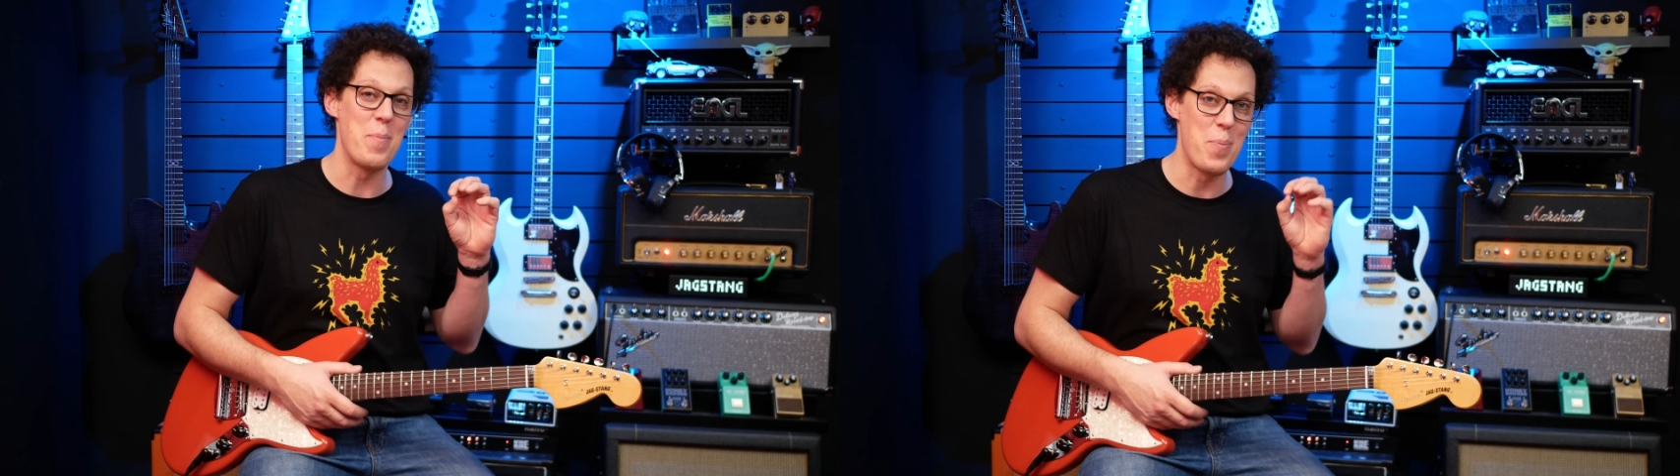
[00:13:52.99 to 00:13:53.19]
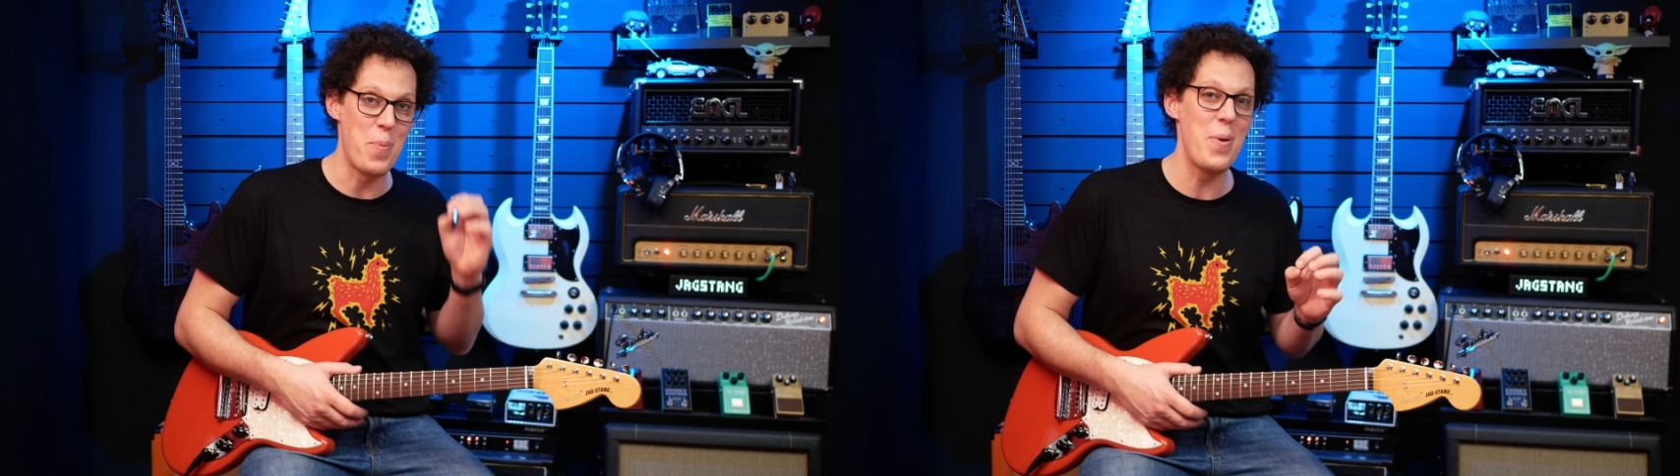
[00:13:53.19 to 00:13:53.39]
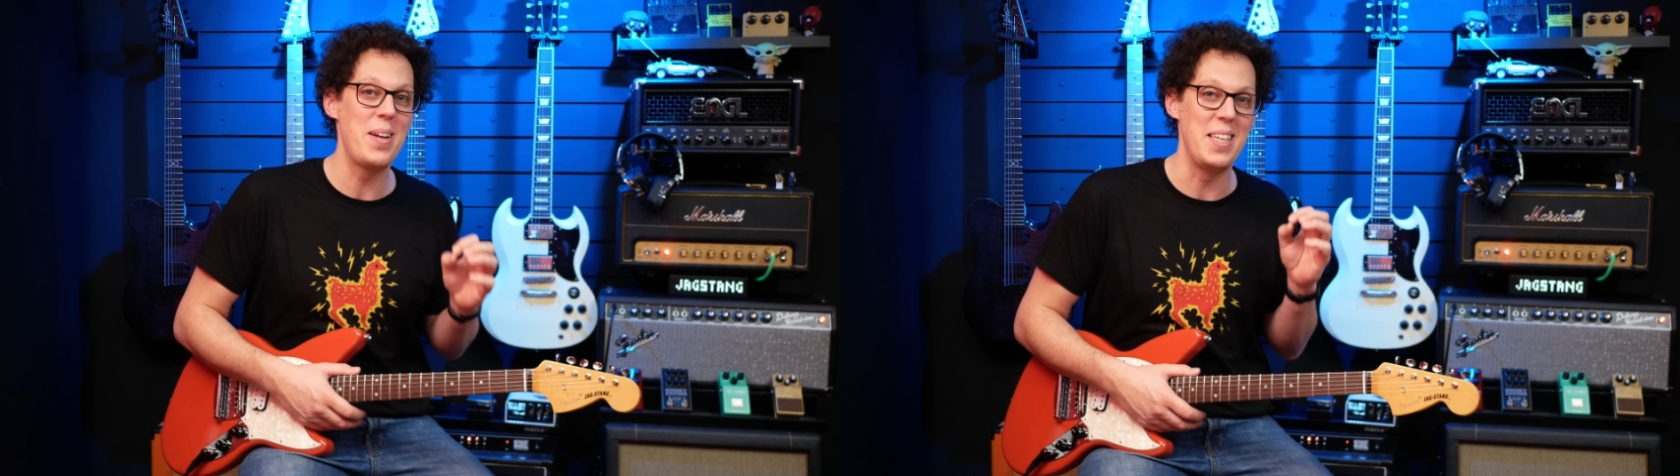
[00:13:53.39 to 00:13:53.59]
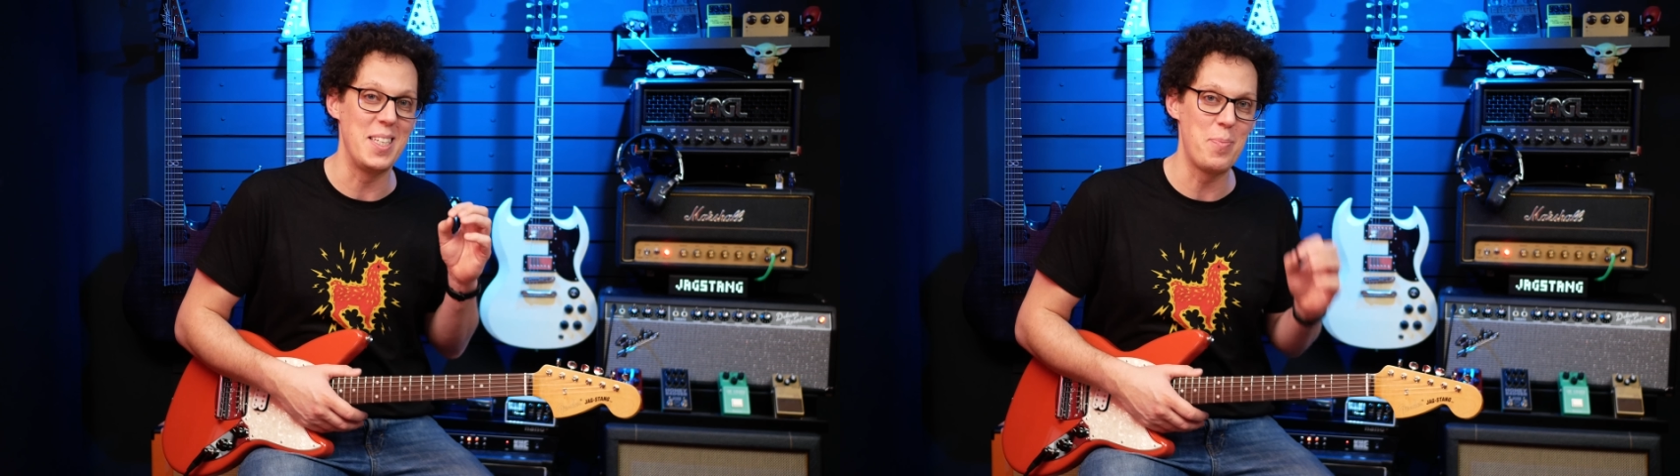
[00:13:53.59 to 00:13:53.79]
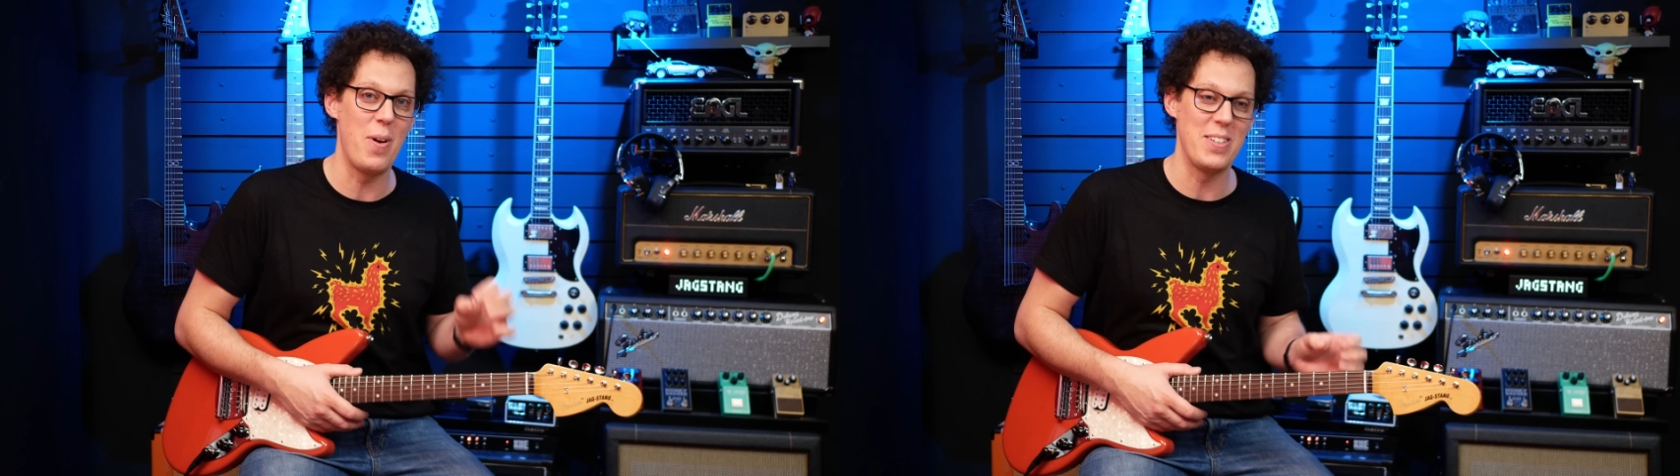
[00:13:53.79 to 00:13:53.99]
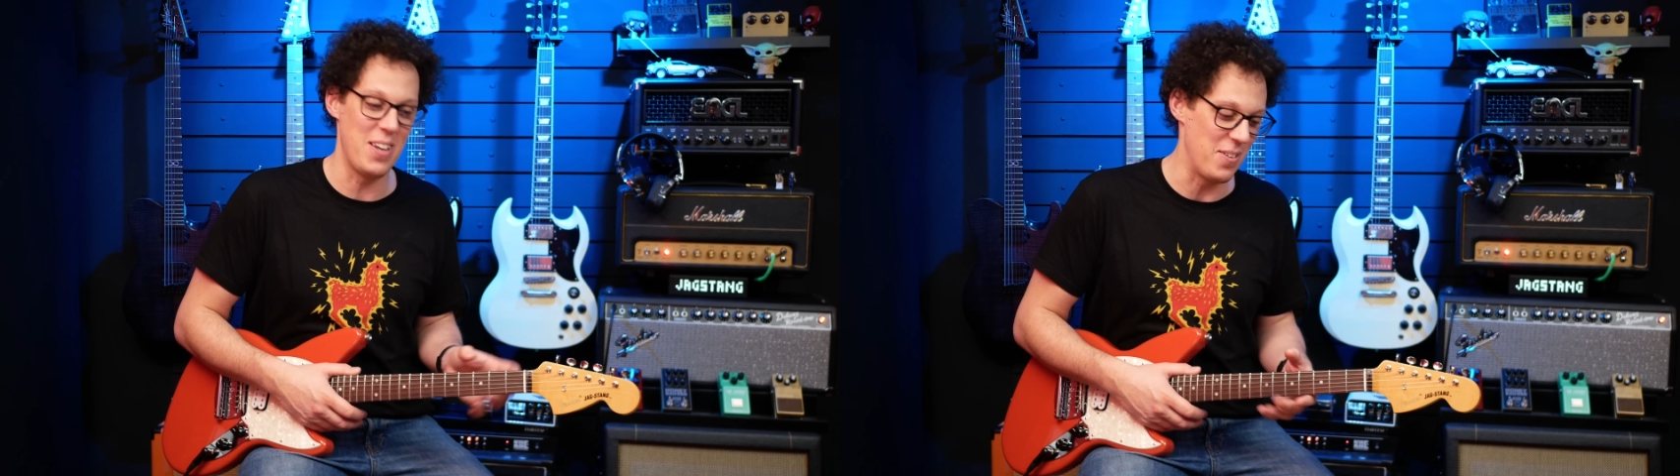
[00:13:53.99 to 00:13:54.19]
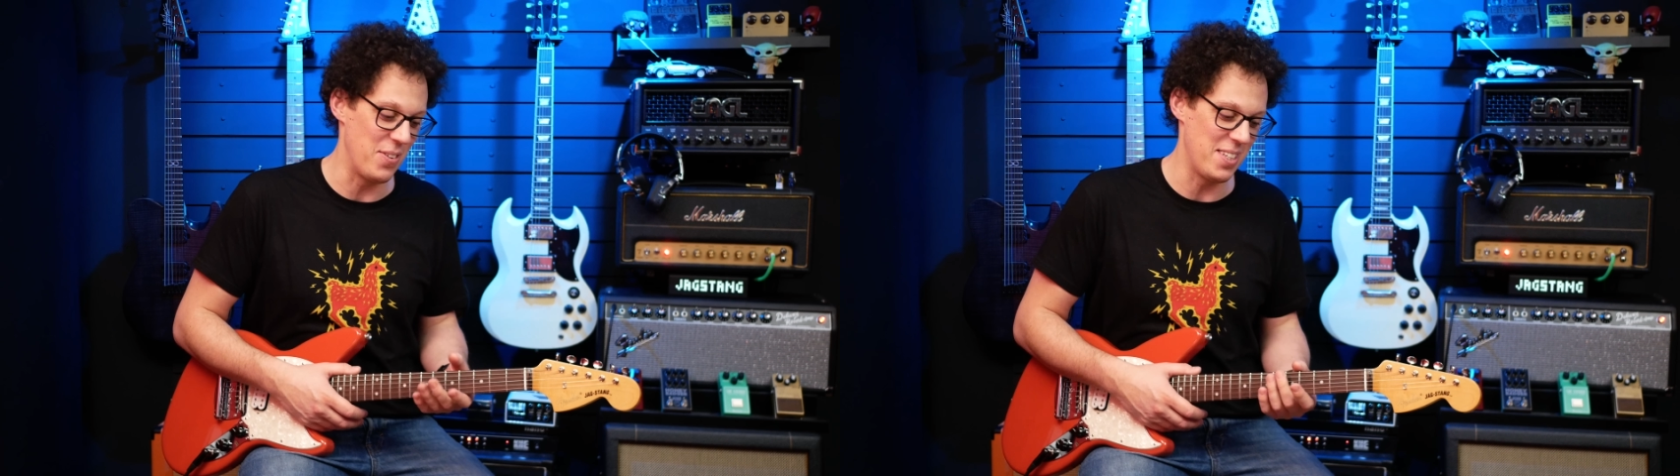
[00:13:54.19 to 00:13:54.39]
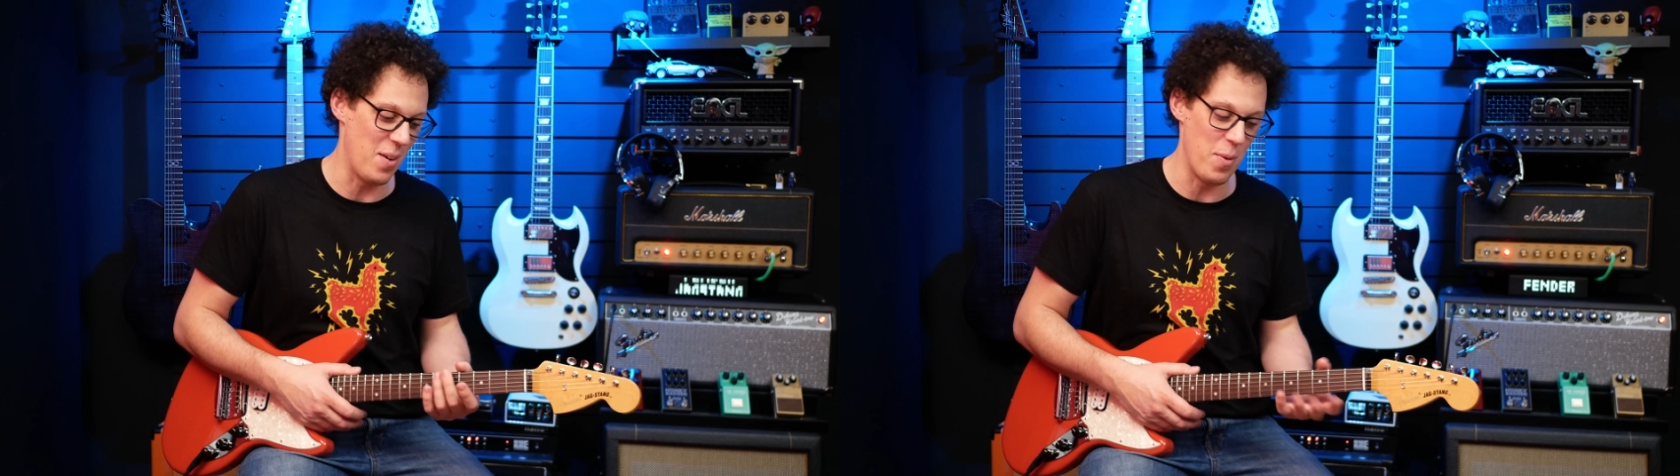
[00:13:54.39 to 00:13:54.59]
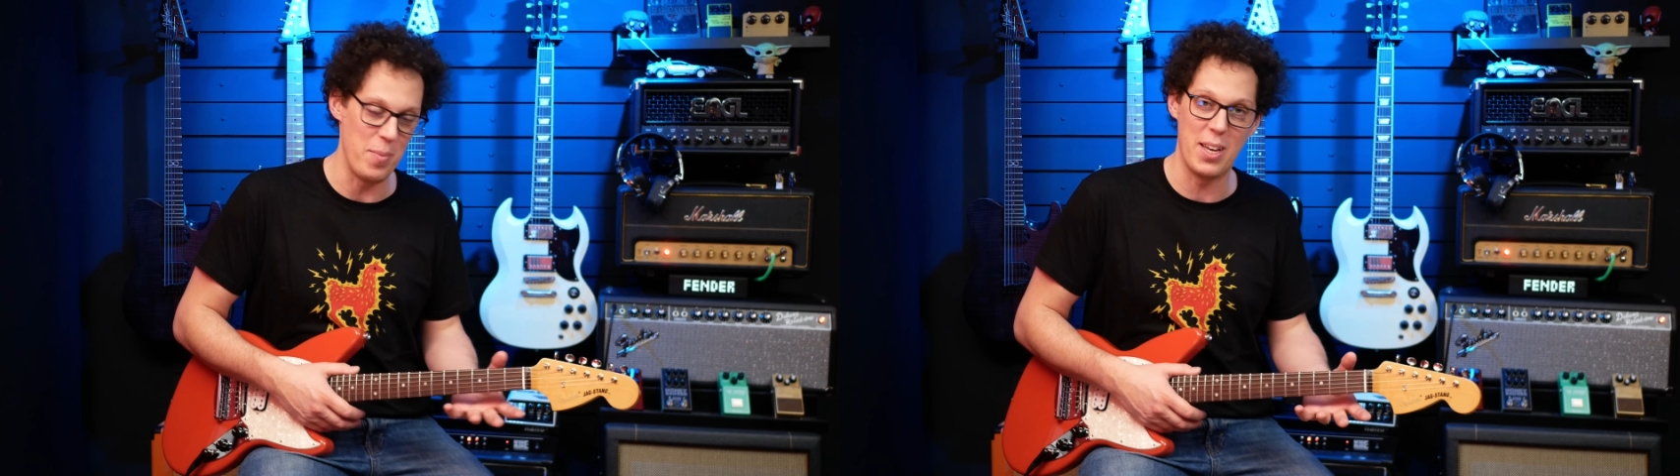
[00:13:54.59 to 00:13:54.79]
pretty spot on for someone,